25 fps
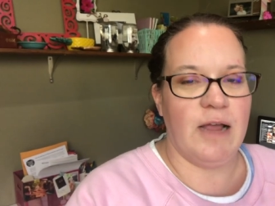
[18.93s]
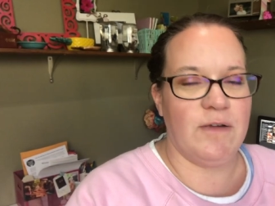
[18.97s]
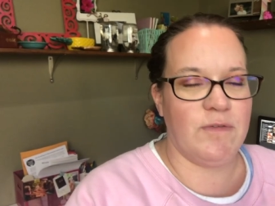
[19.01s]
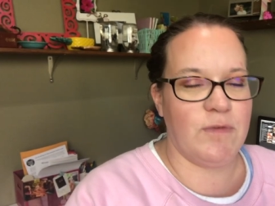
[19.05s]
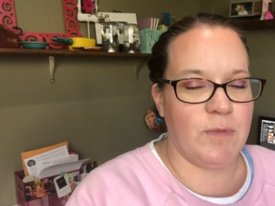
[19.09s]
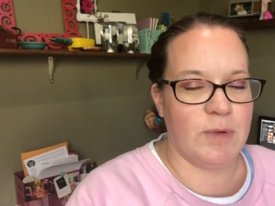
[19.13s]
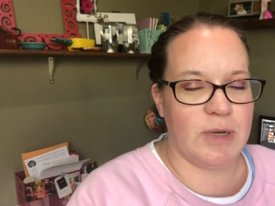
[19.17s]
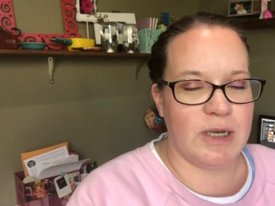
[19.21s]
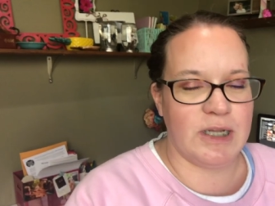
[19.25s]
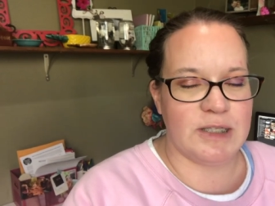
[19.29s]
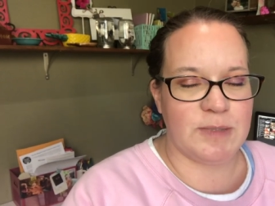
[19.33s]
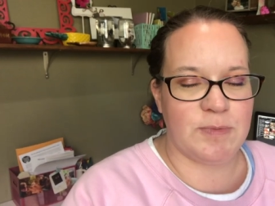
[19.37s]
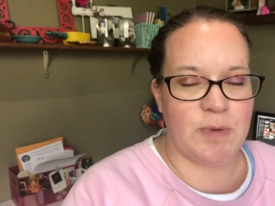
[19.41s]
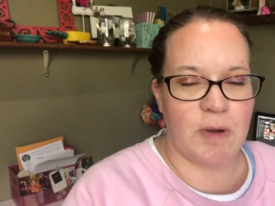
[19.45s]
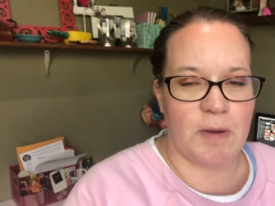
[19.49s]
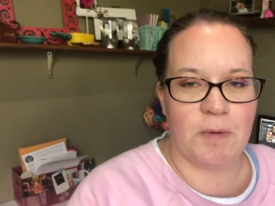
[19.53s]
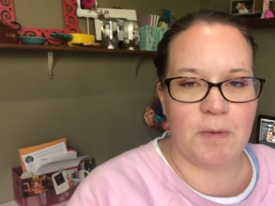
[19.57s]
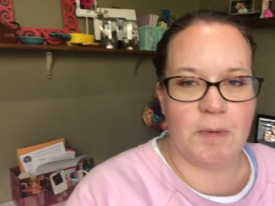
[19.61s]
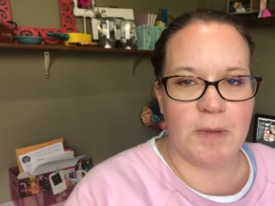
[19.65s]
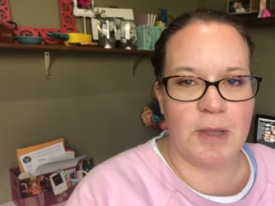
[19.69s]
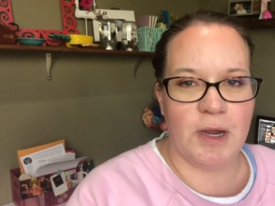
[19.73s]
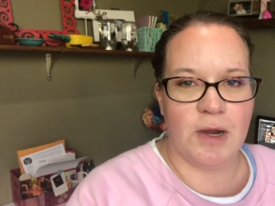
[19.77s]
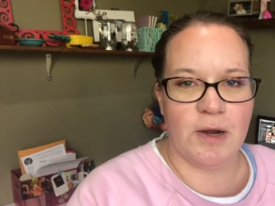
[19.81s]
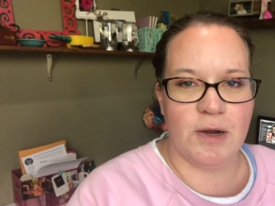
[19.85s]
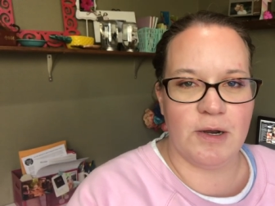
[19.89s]
Everyone has
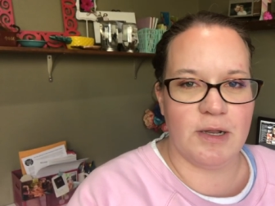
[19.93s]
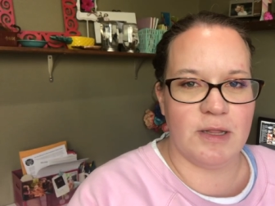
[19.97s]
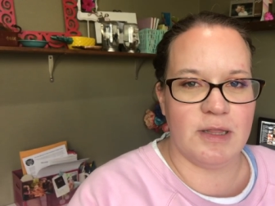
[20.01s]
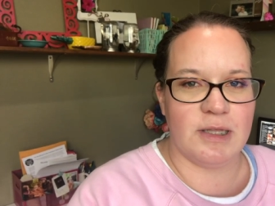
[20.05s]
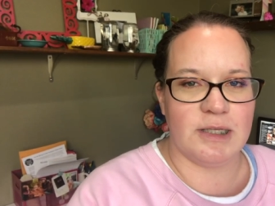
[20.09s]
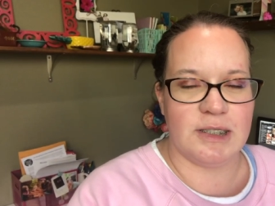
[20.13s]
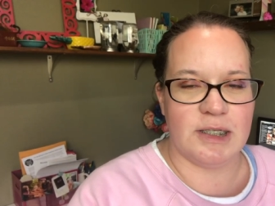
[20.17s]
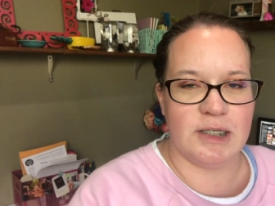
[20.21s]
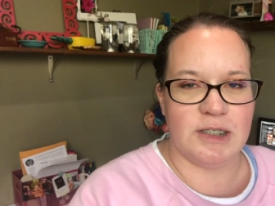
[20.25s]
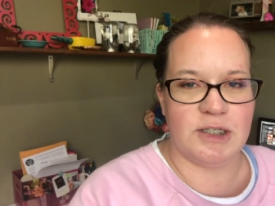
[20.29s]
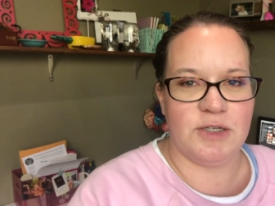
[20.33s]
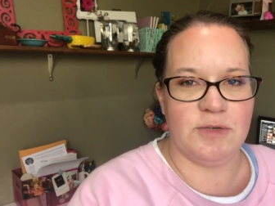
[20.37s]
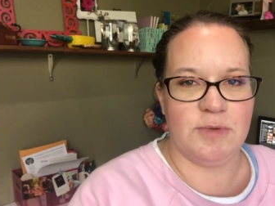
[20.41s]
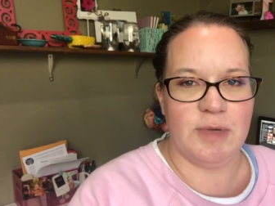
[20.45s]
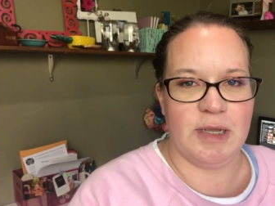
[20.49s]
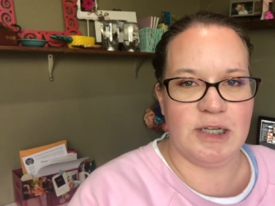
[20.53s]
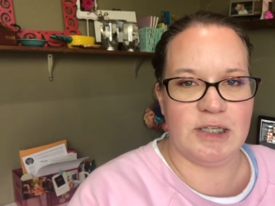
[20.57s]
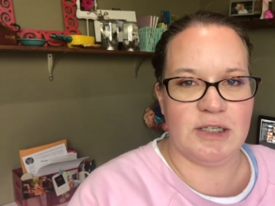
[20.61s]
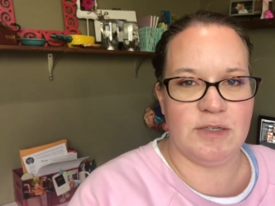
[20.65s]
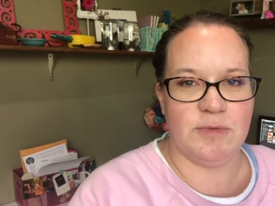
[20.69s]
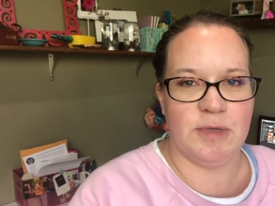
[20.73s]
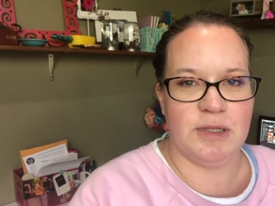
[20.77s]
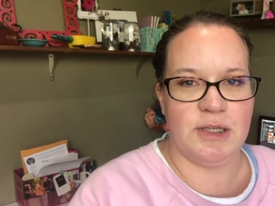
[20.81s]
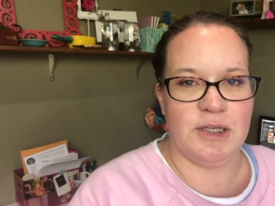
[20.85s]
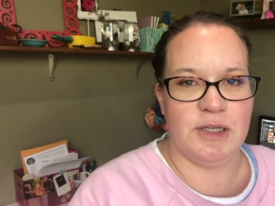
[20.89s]
probably heard of the
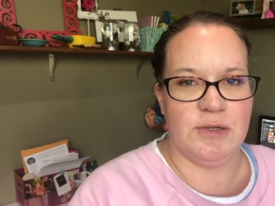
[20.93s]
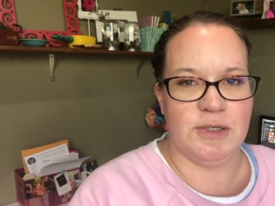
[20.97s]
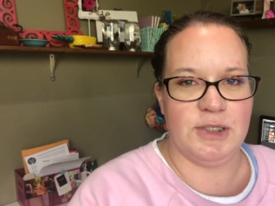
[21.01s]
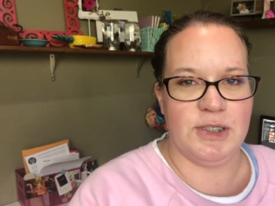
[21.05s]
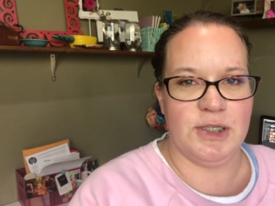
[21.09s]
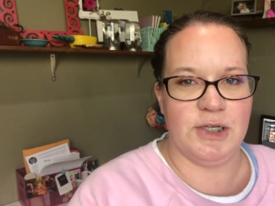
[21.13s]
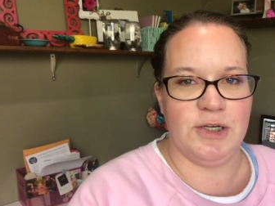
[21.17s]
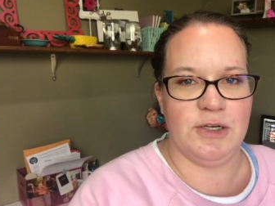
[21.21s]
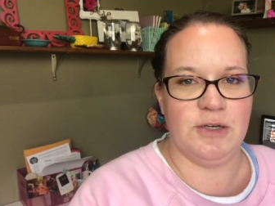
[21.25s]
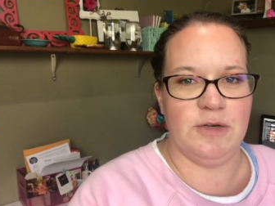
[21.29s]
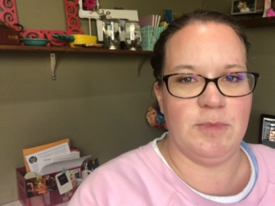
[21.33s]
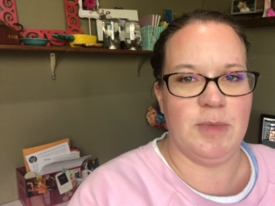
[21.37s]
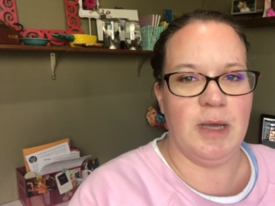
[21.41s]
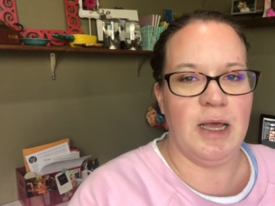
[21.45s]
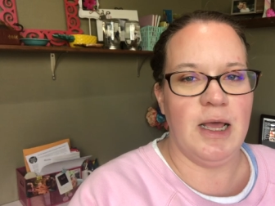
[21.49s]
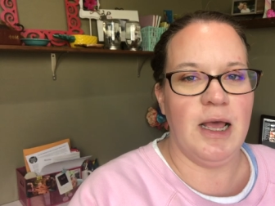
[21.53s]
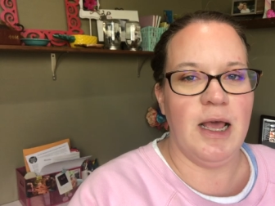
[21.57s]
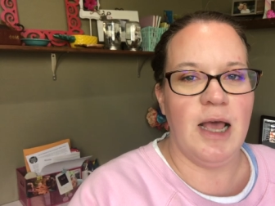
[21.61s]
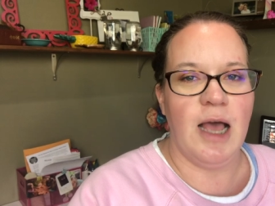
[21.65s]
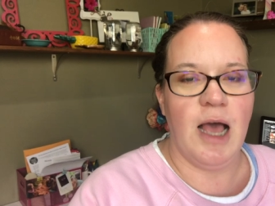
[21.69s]
situation with YouTube.